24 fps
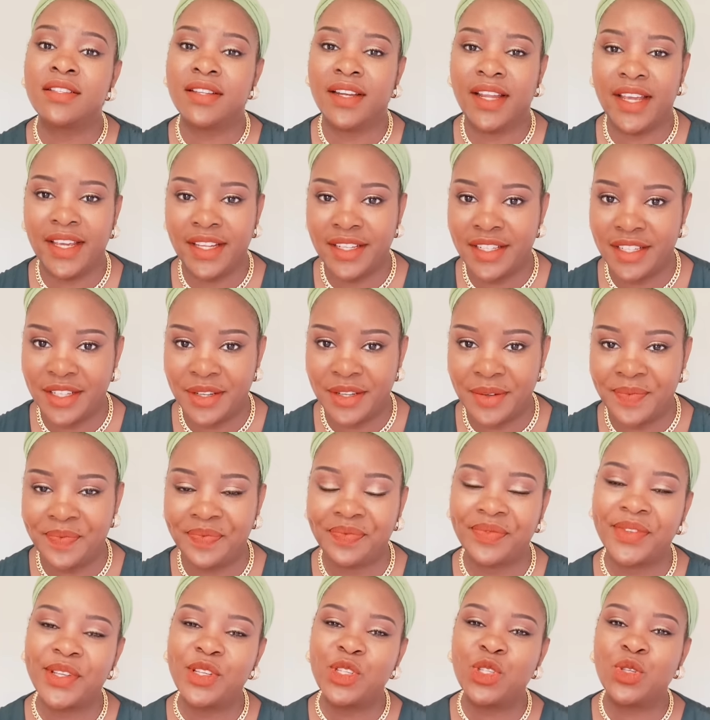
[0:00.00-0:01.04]
lady.
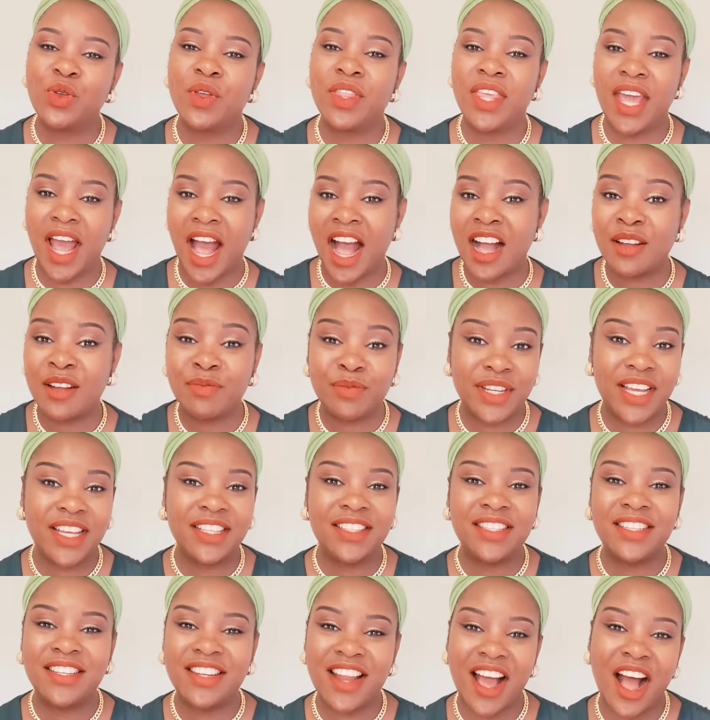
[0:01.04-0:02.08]
So the
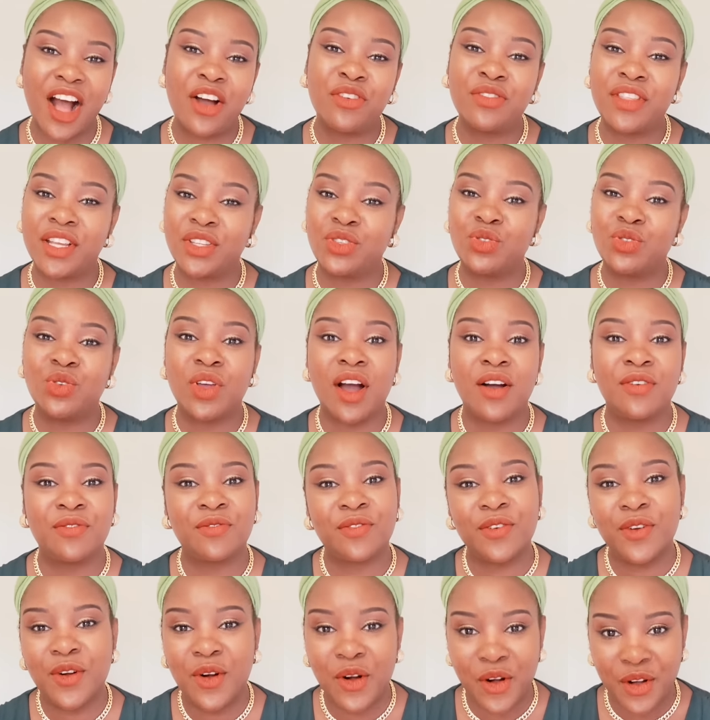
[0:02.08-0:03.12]
update now that we
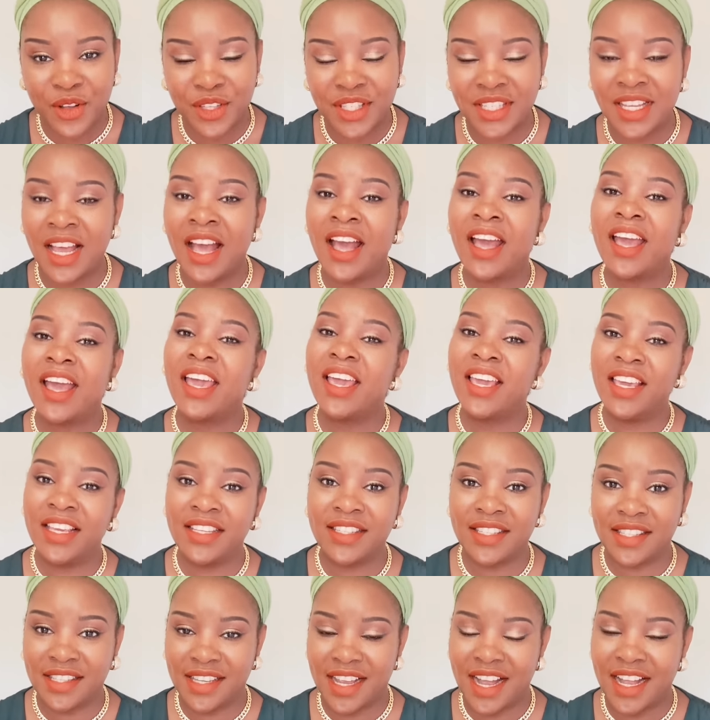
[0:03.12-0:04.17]
have got
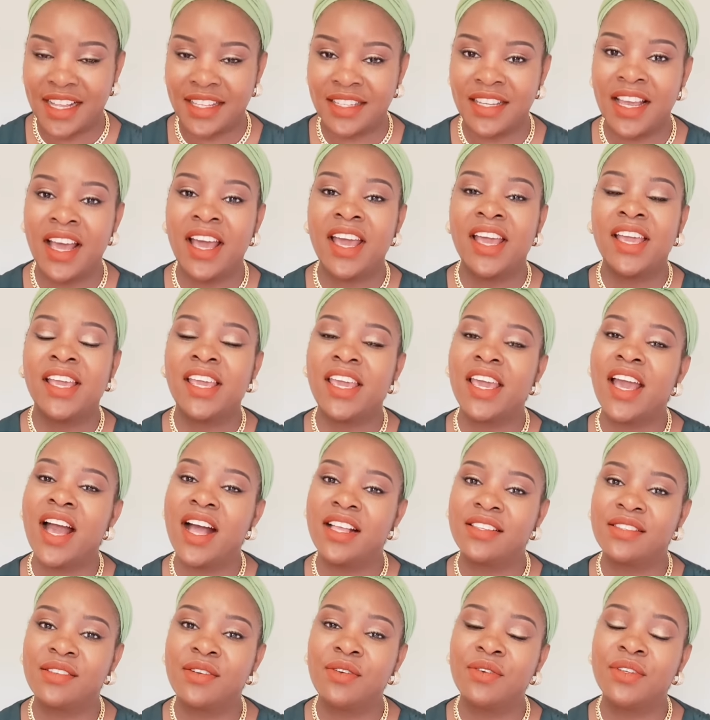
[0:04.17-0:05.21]
is that he
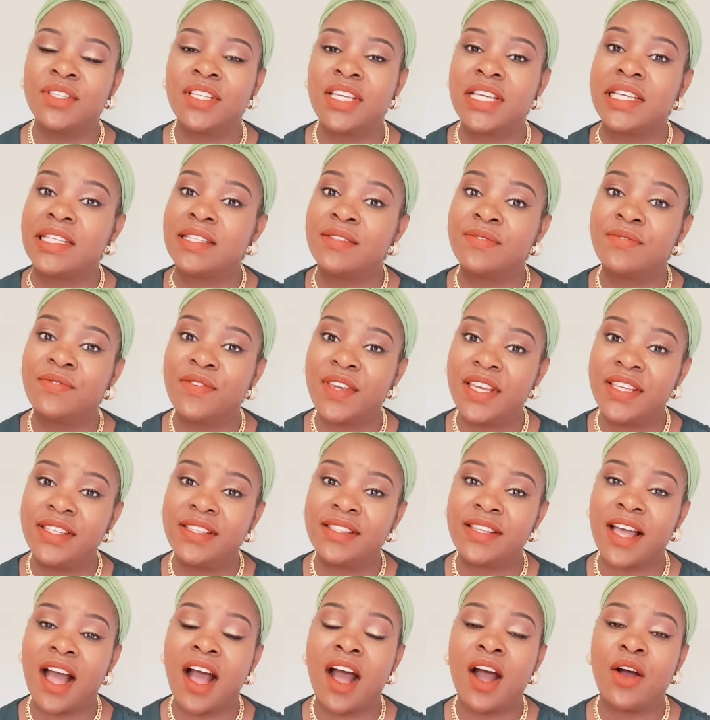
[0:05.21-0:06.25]
has got his
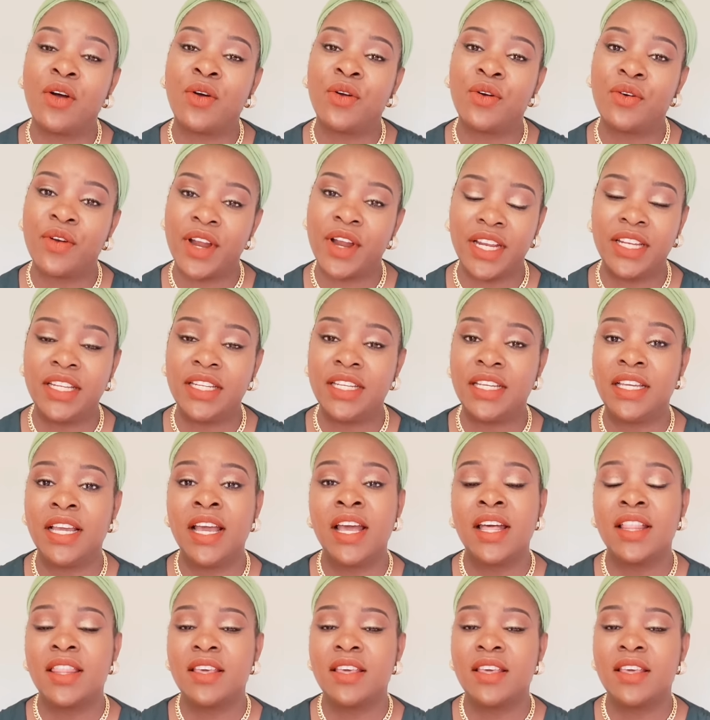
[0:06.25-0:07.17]
visa already.